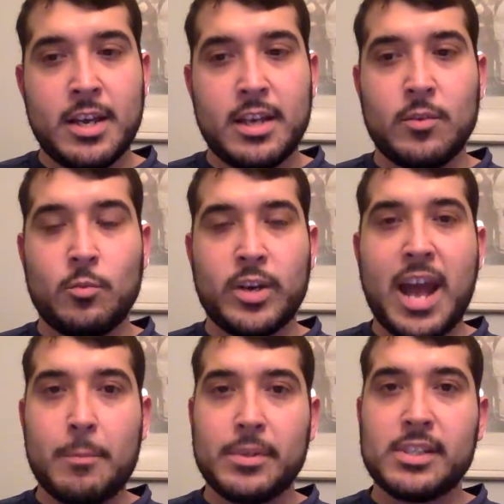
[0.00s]
And what
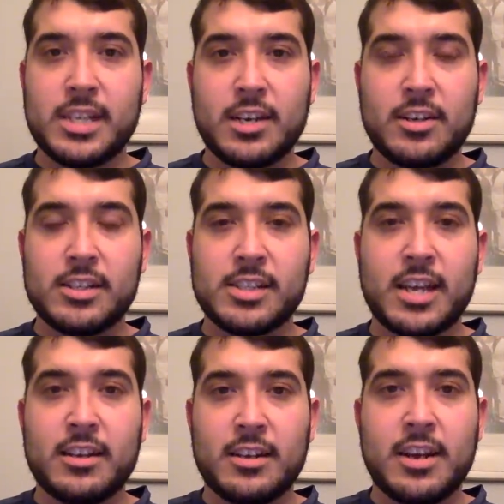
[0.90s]
happens there is
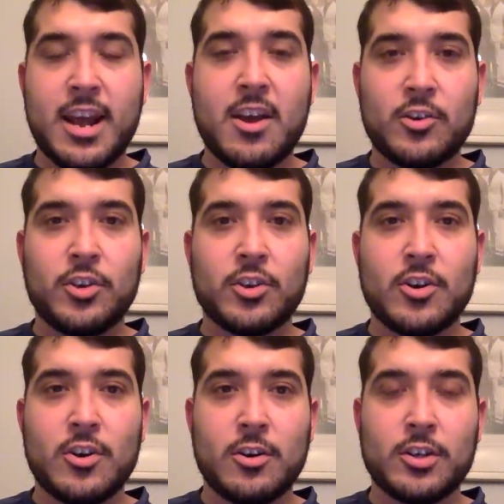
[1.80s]
that now your
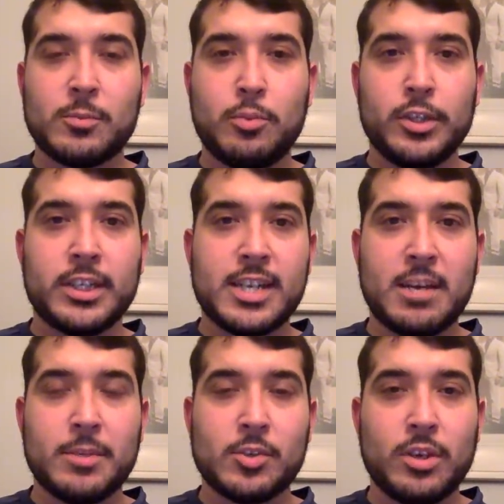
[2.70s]
car is pulling the
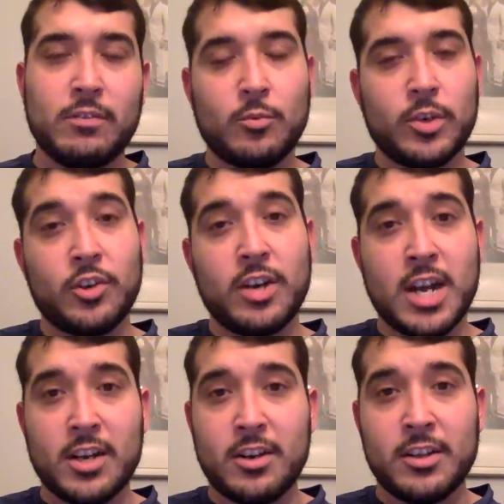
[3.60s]
timing. So even when you're
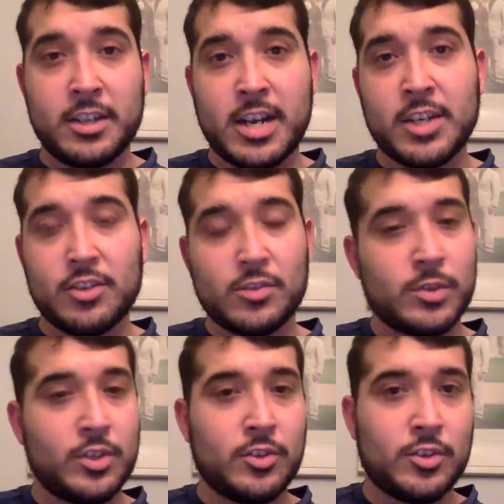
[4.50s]
not on the nitrous, when
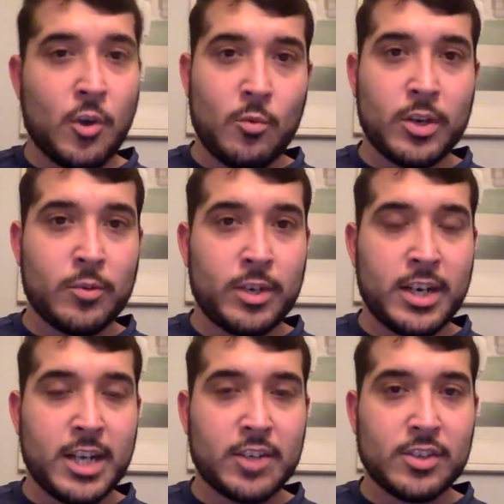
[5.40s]
you don't want to run
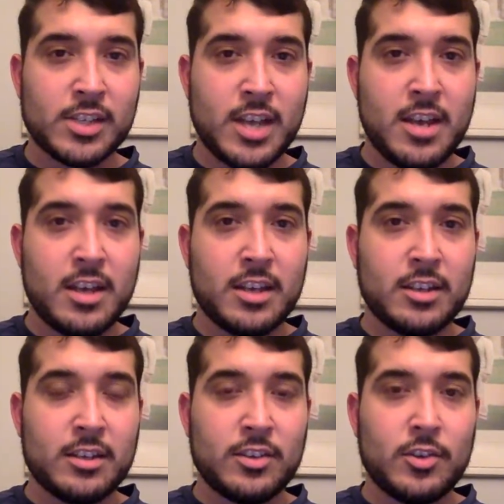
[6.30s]
nitrous
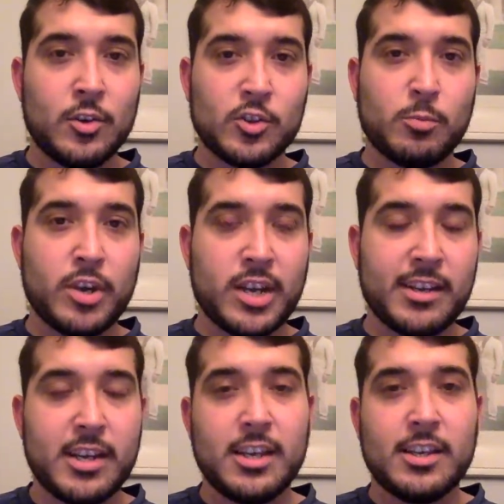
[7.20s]
and you don't
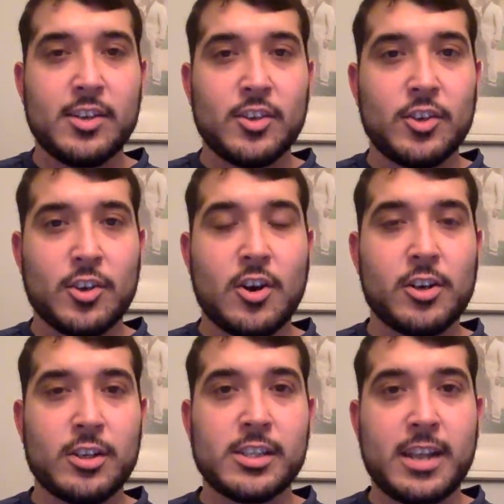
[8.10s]
spray, your car
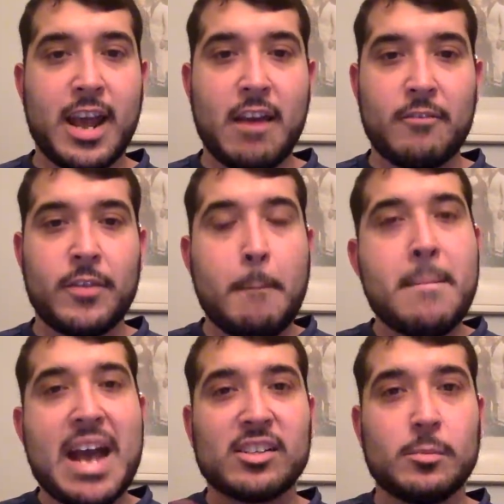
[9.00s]
doesn't have the
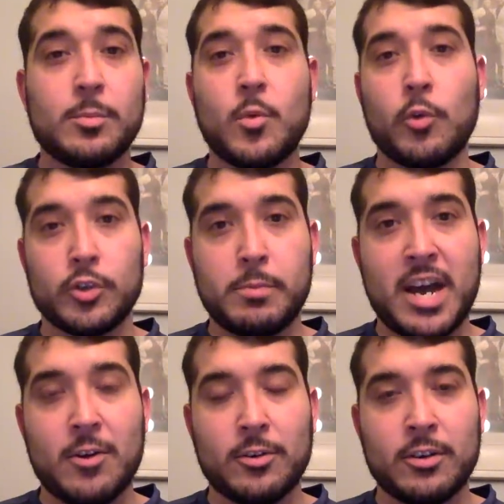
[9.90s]
maximum
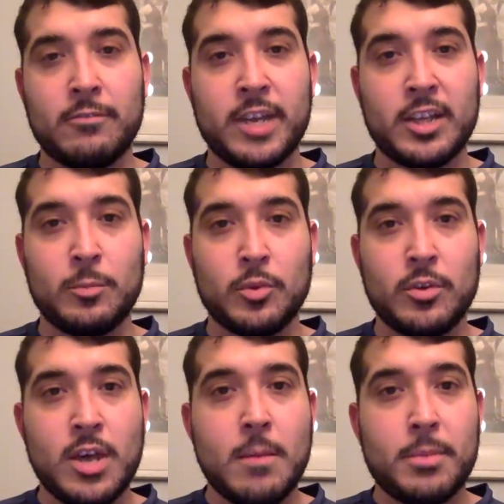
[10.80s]
horsepower available.
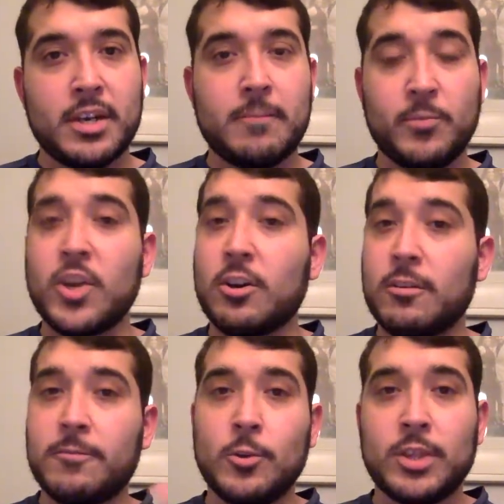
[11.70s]
But there are
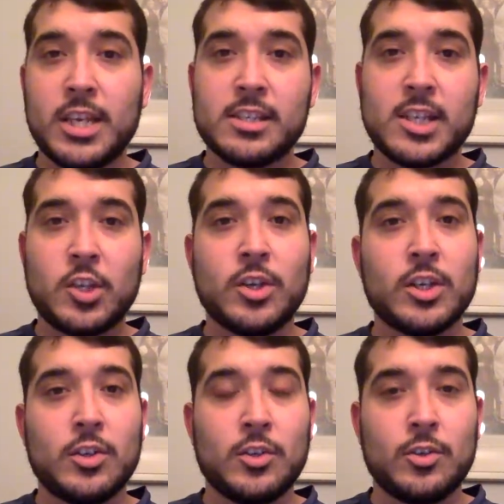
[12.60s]
a few things that you
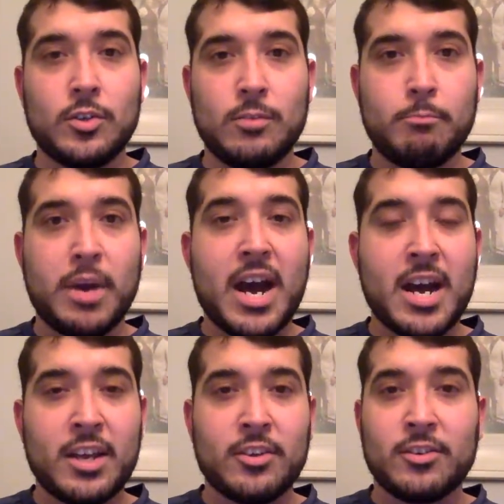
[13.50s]
can
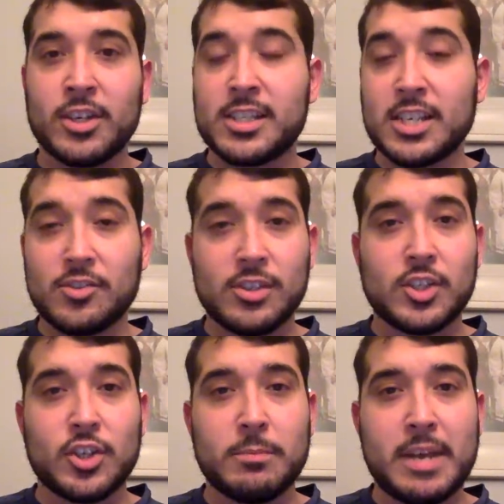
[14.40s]
buy, or accessories that
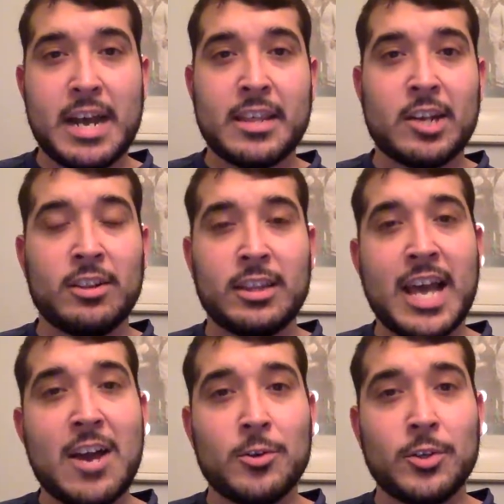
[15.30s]
you can buy, that will
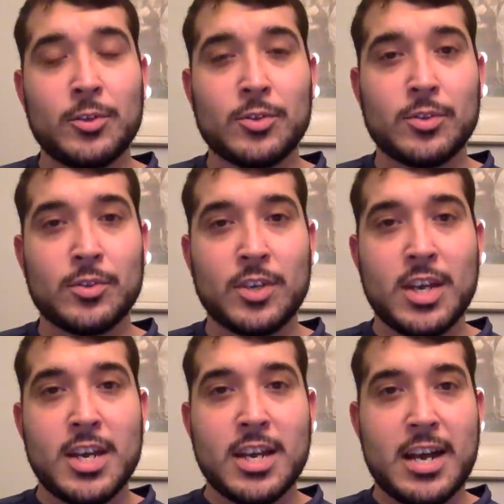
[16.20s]
allow you to
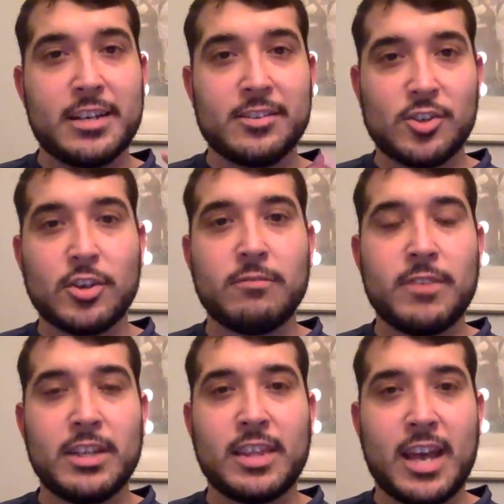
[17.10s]
kind of
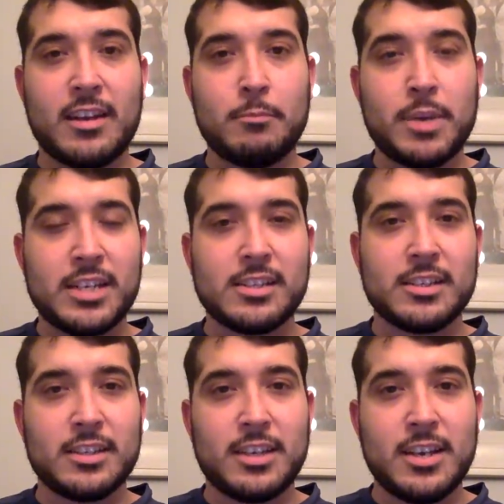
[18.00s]
circumvent that and
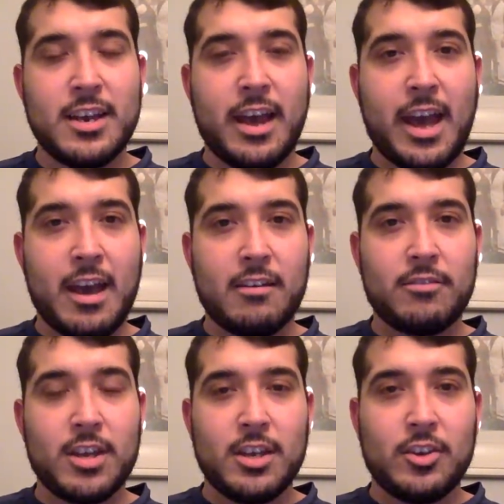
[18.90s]
basically have
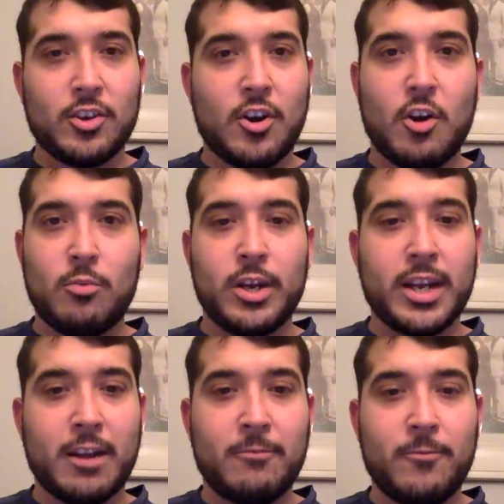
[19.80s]
your car
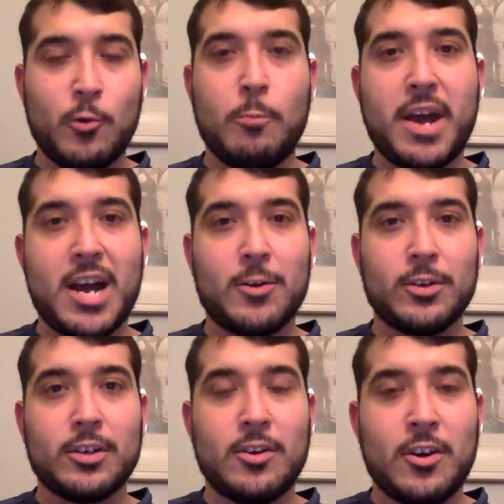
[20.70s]
running at full
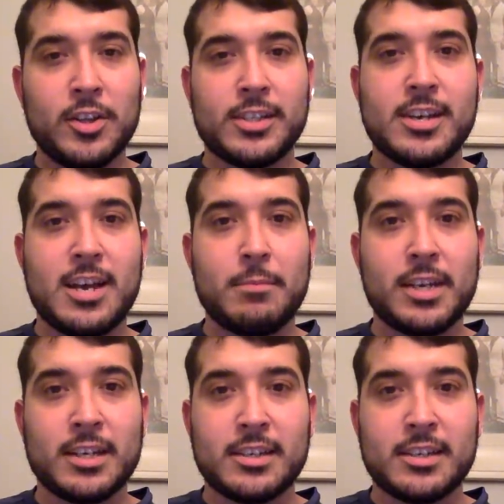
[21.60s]
power all the time.